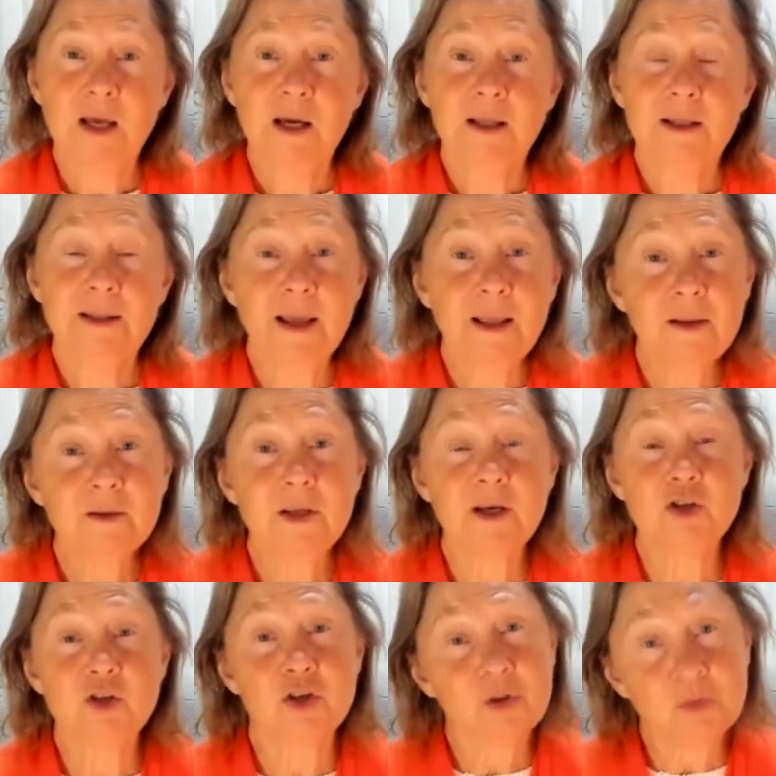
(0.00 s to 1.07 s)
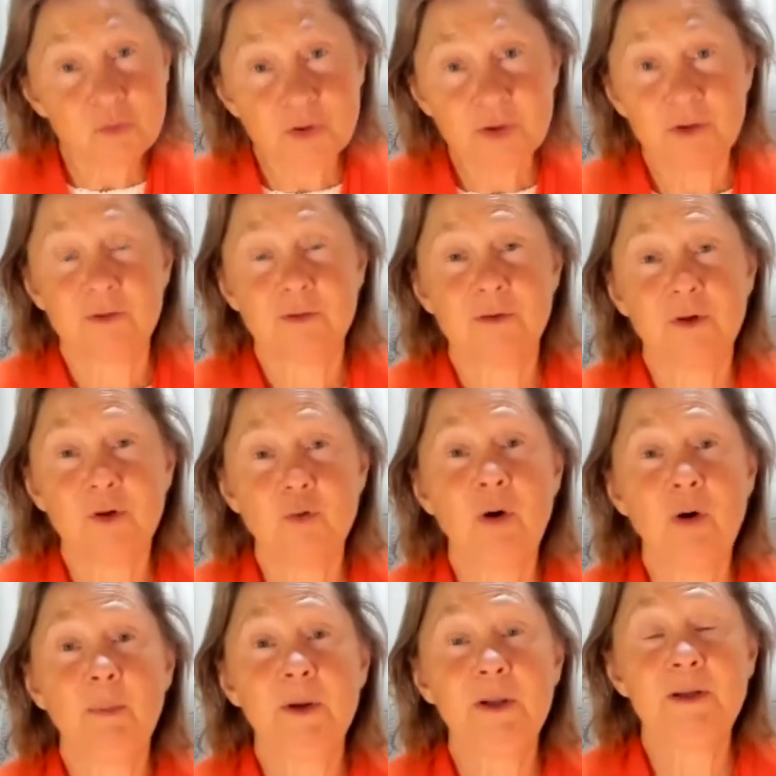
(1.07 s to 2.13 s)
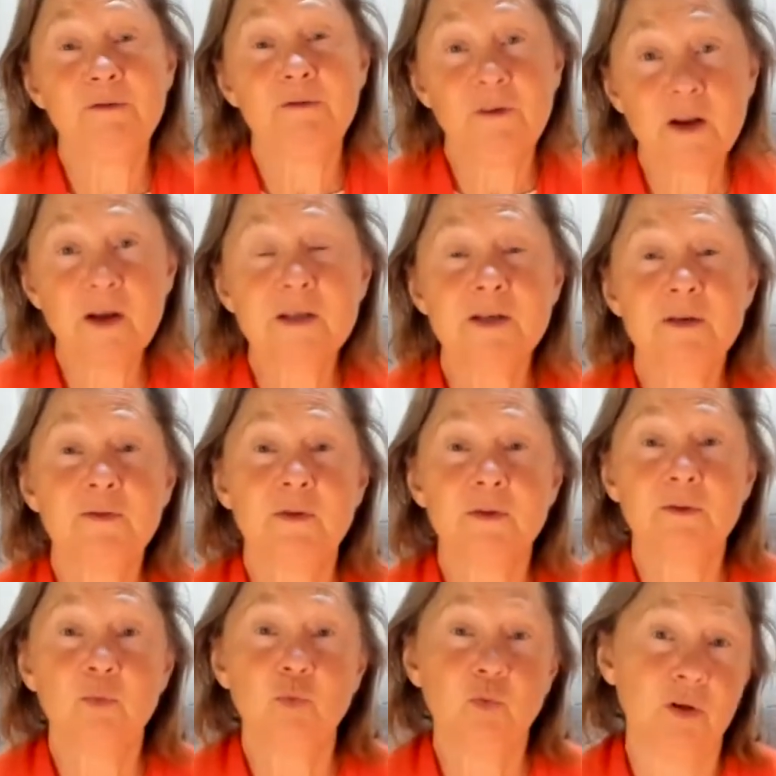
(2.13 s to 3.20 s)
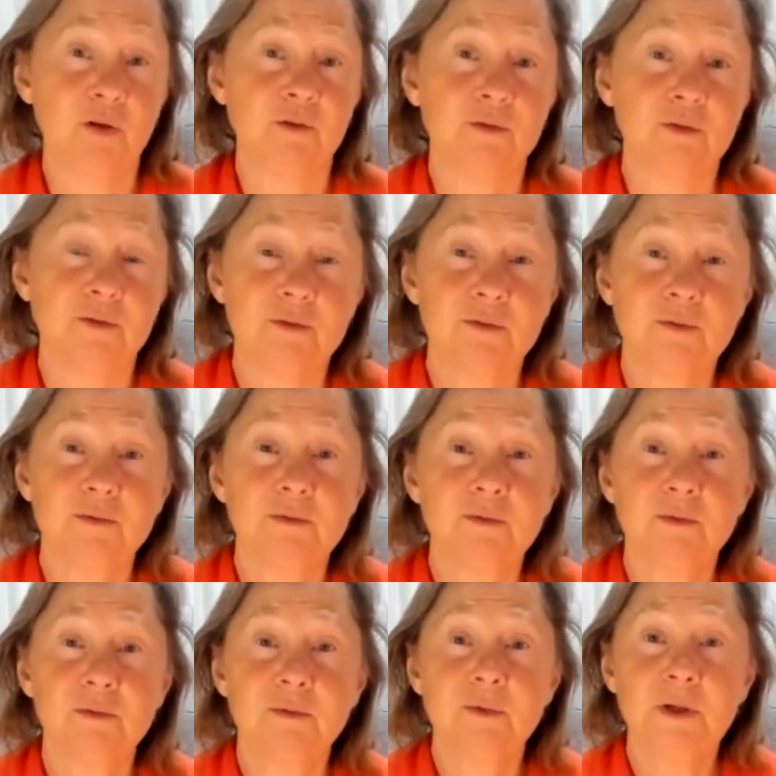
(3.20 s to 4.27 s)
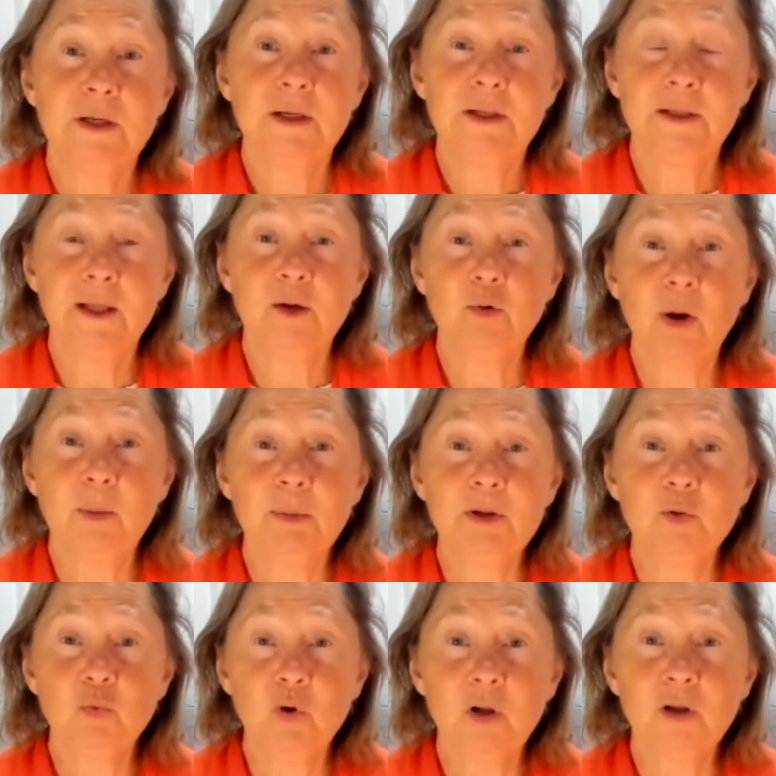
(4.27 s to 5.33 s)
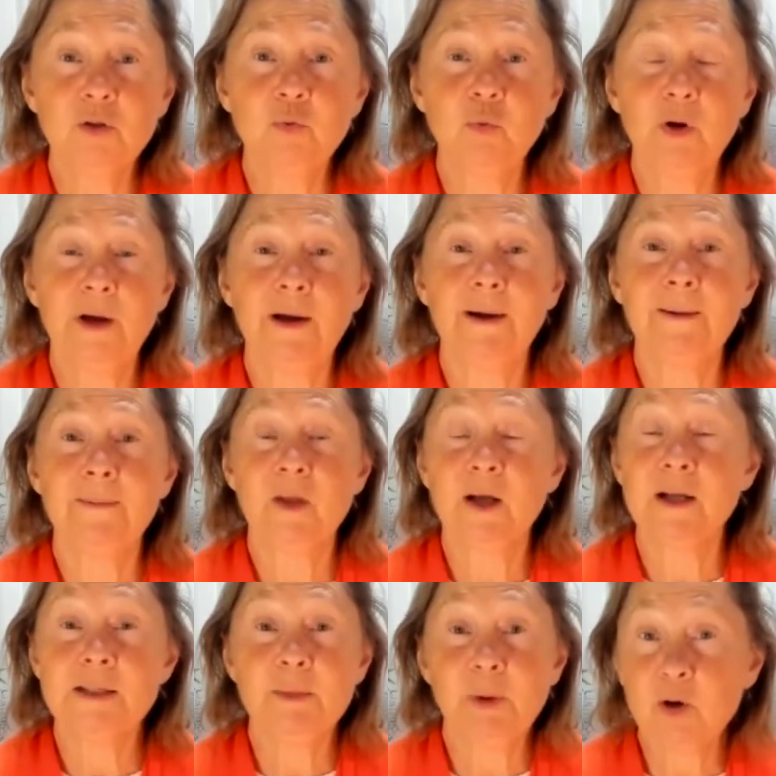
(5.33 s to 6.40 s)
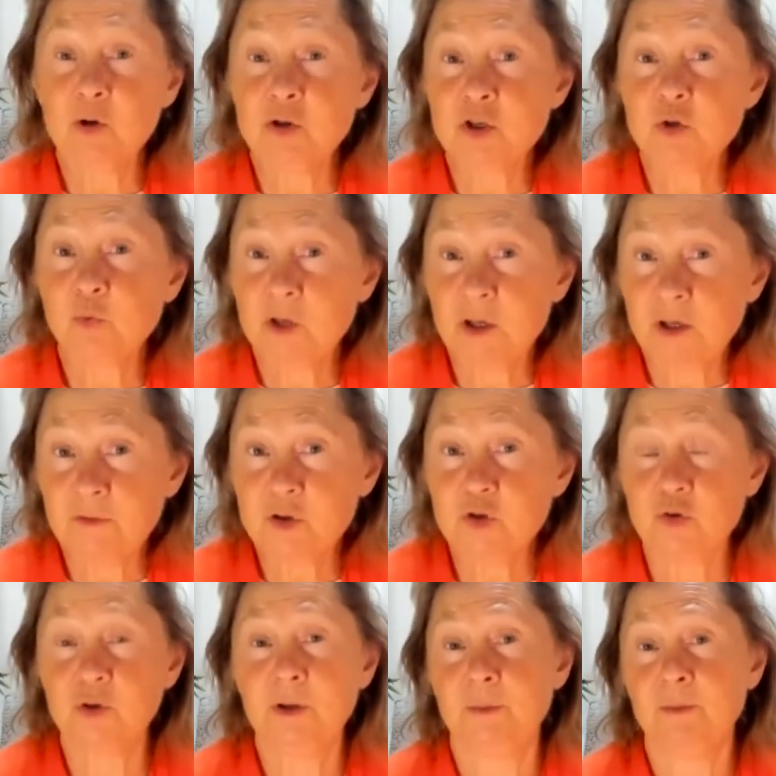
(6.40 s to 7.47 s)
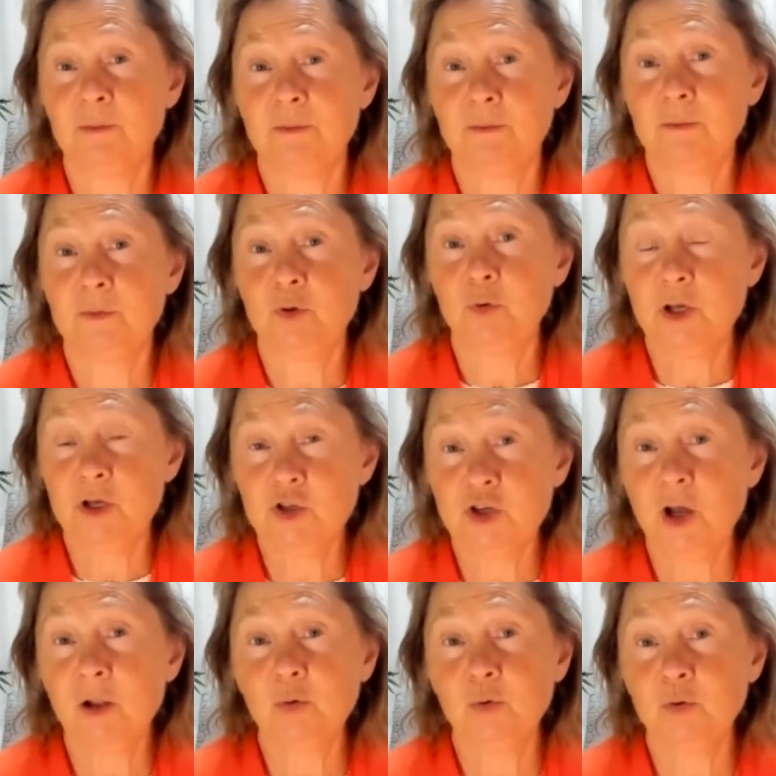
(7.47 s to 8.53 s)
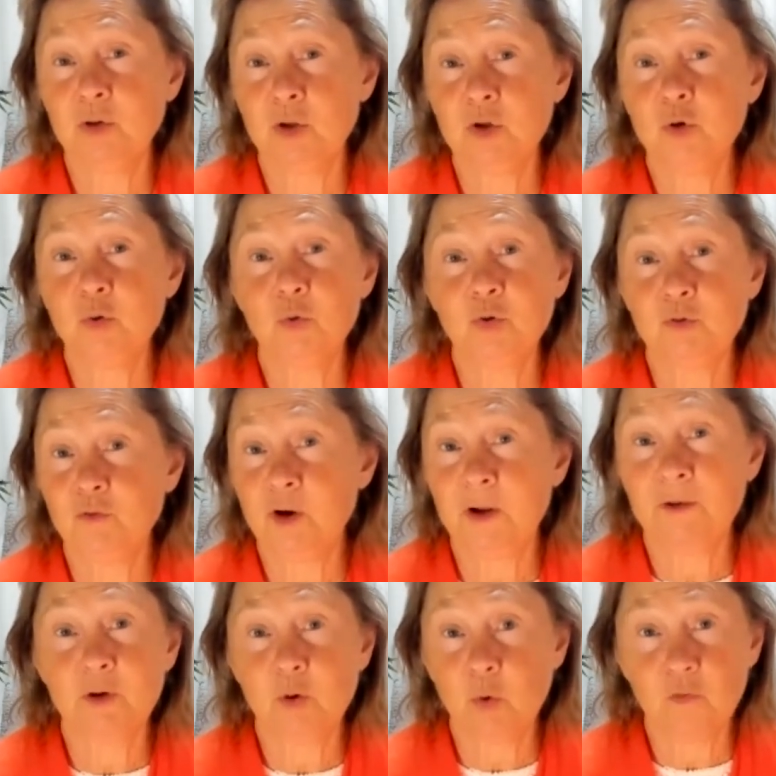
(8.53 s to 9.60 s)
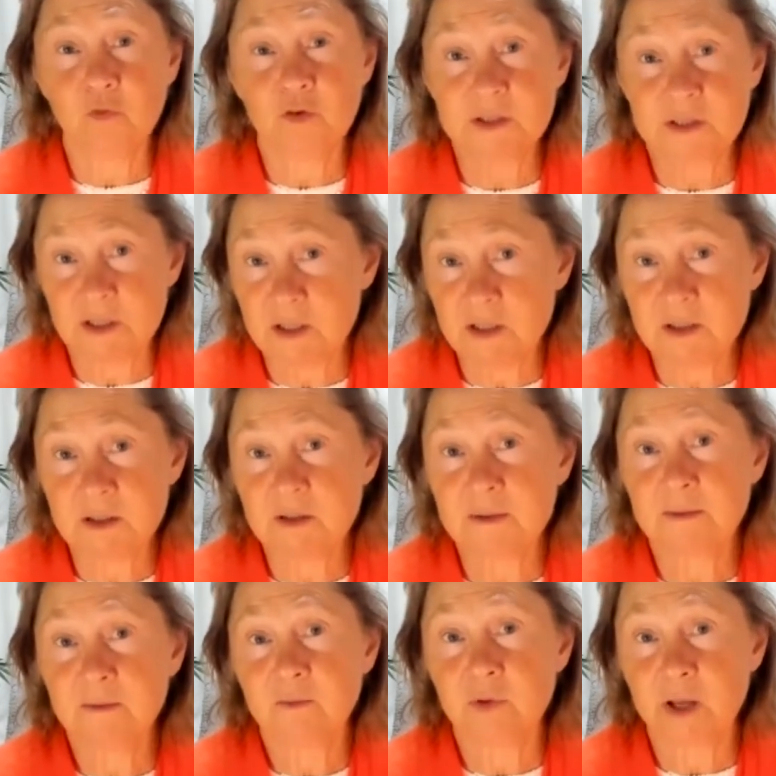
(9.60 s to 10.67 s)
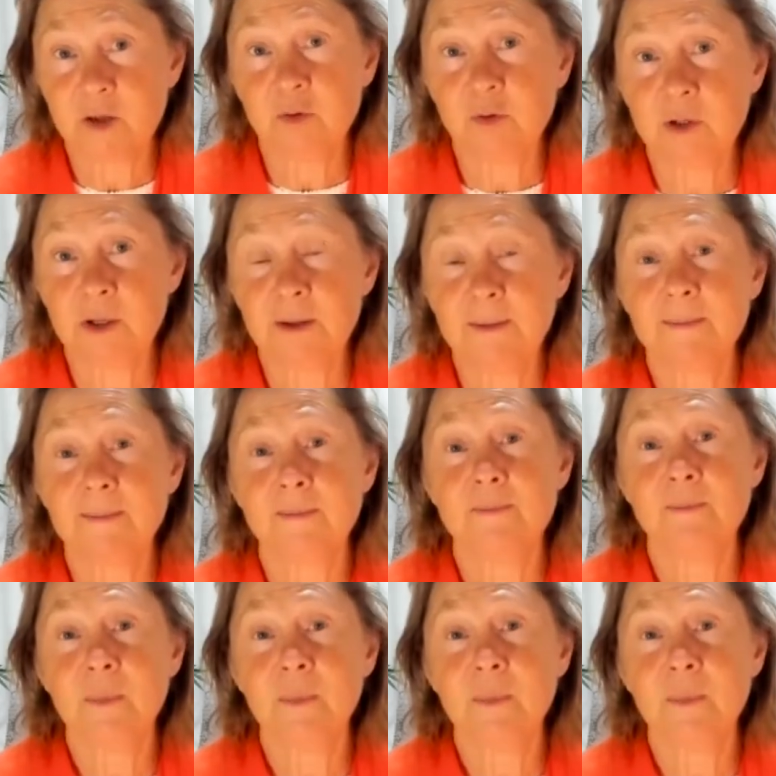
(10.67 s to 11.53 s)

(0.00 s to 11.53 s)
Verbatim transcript: then their children grew up in a very different world they grew up in a world where antibiotics were given to them through their childhood and youth for every cough and sneeze regularly. Yeah.